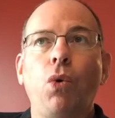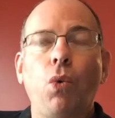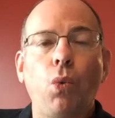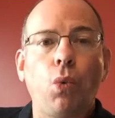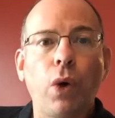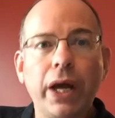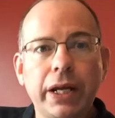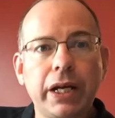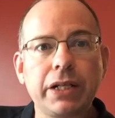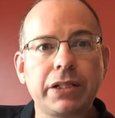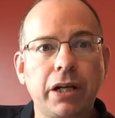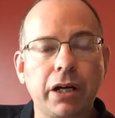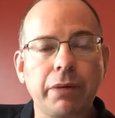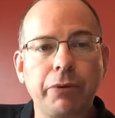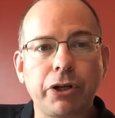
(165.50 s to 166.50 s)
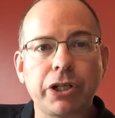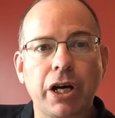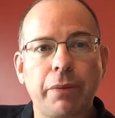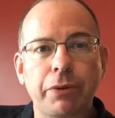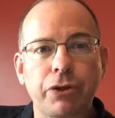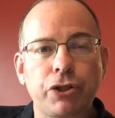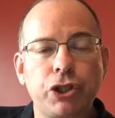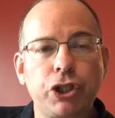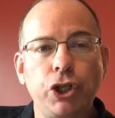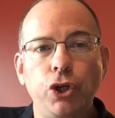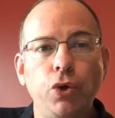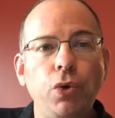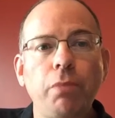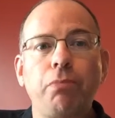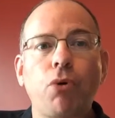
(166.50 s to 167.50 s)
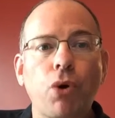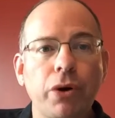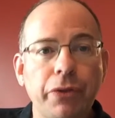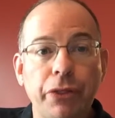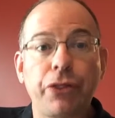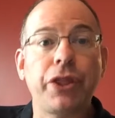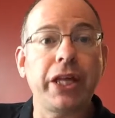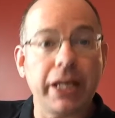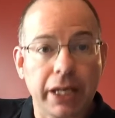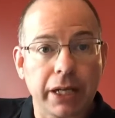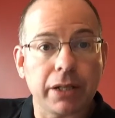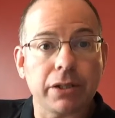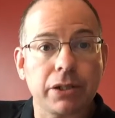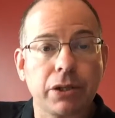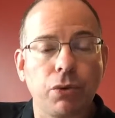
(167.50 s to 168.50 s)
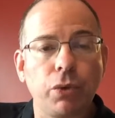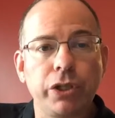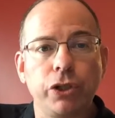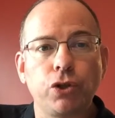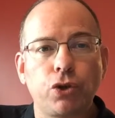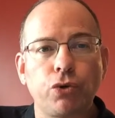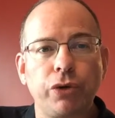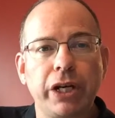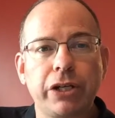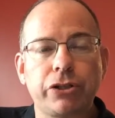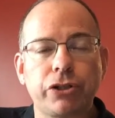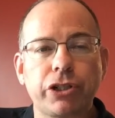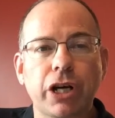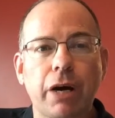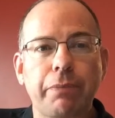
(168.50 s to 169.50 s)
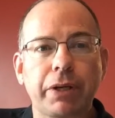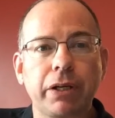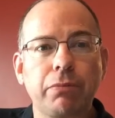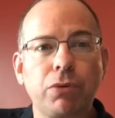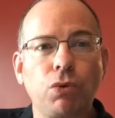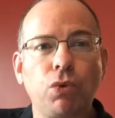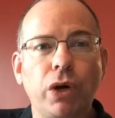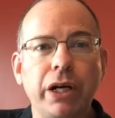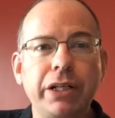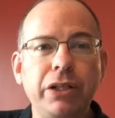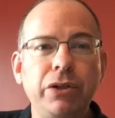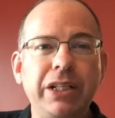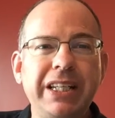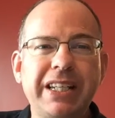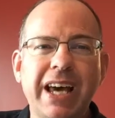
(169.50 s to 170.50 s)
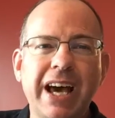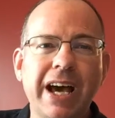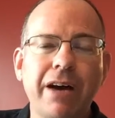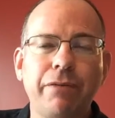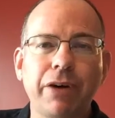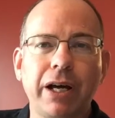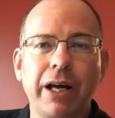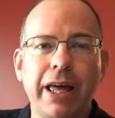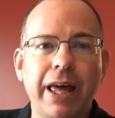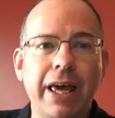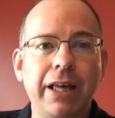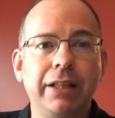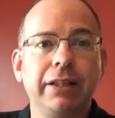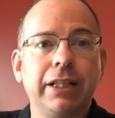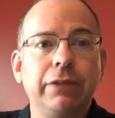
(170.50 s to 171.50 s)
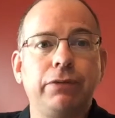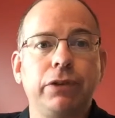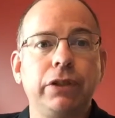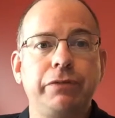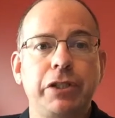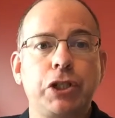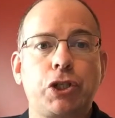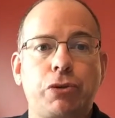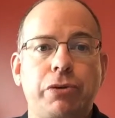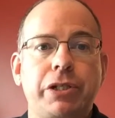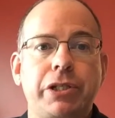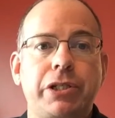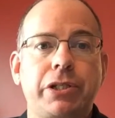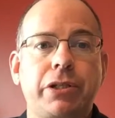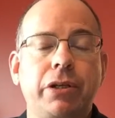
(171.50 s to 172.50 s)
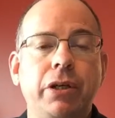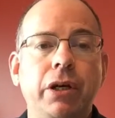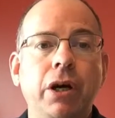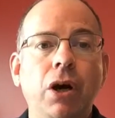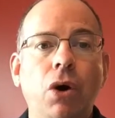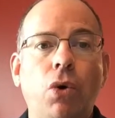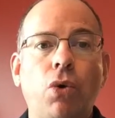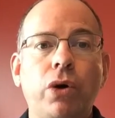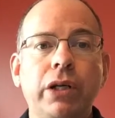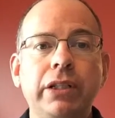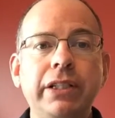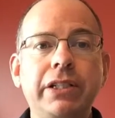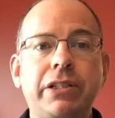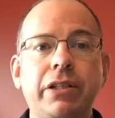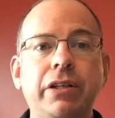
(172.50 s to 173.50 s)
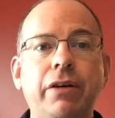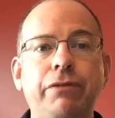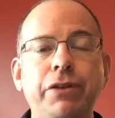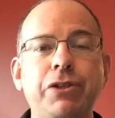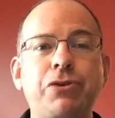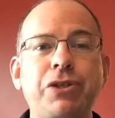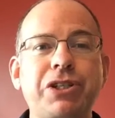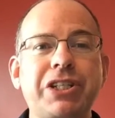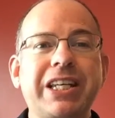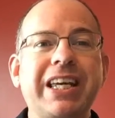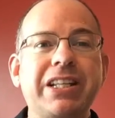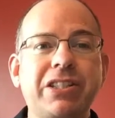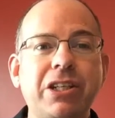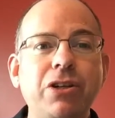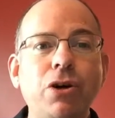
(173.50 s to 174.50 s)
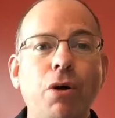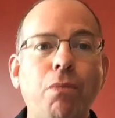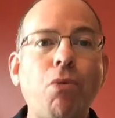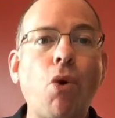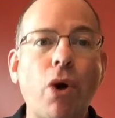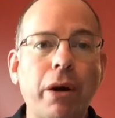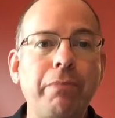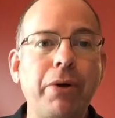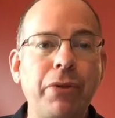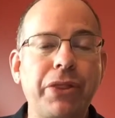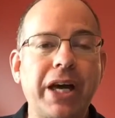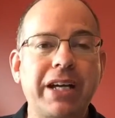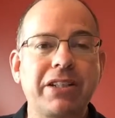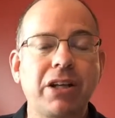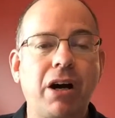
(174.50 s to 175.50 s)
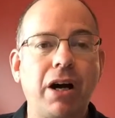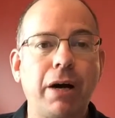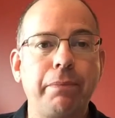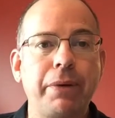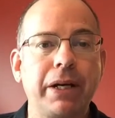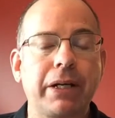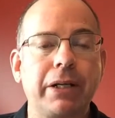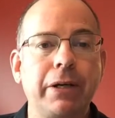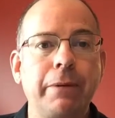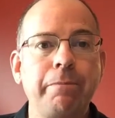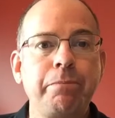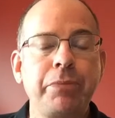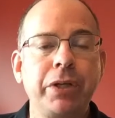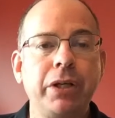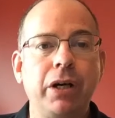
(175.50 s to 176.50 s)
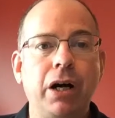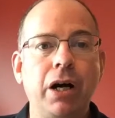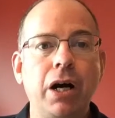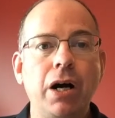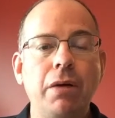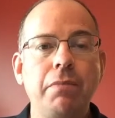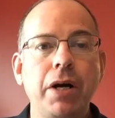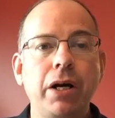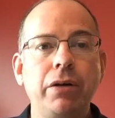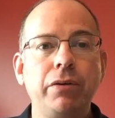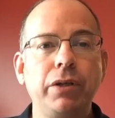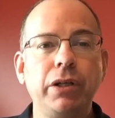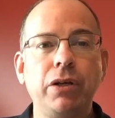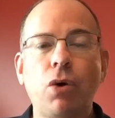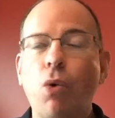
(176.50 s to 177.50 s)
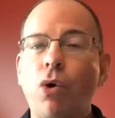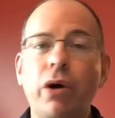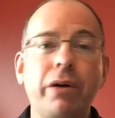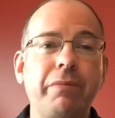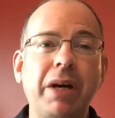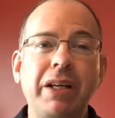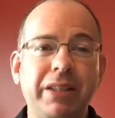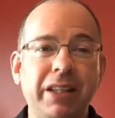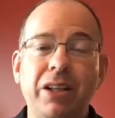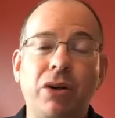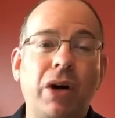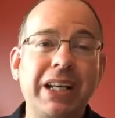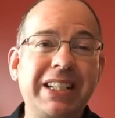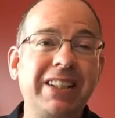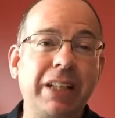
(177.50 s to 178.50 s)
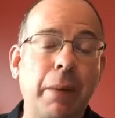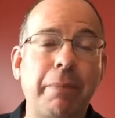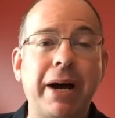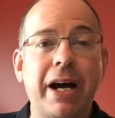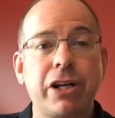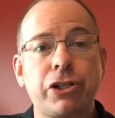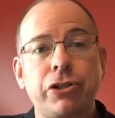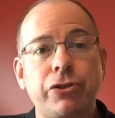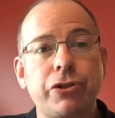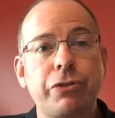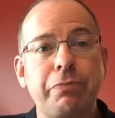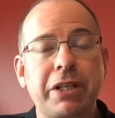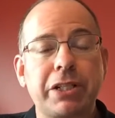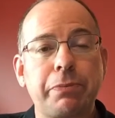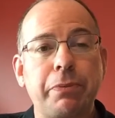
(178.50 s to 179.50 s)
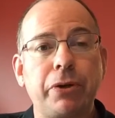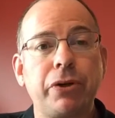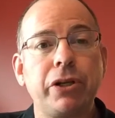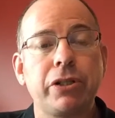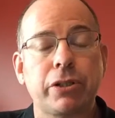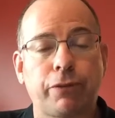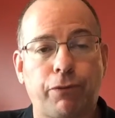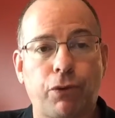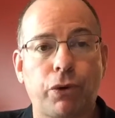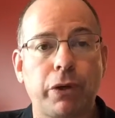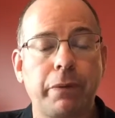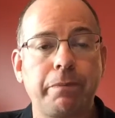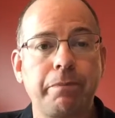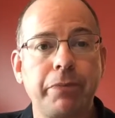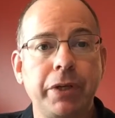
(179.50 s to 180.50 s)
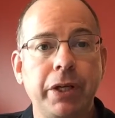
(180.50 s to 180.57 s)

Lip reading: when I talk about a topic, there's 2 important things when you create your topic. Number 1, you need to have a level of interest, or at least enough interest to get to know more about that topic, or ideally a passion or some experience for it.